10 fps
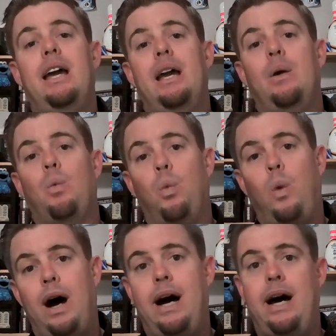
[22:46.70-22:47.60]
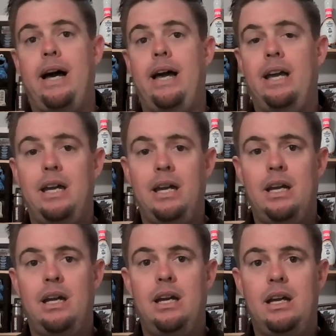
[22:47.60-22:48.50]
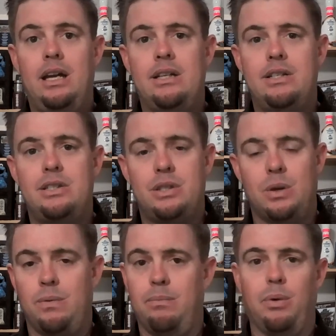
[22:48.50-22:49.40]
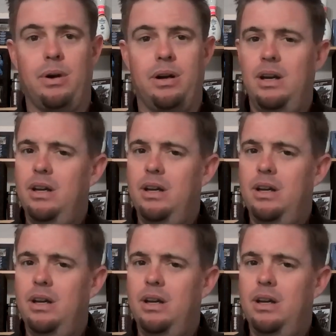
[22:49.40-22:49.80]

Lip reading: And why it's so important.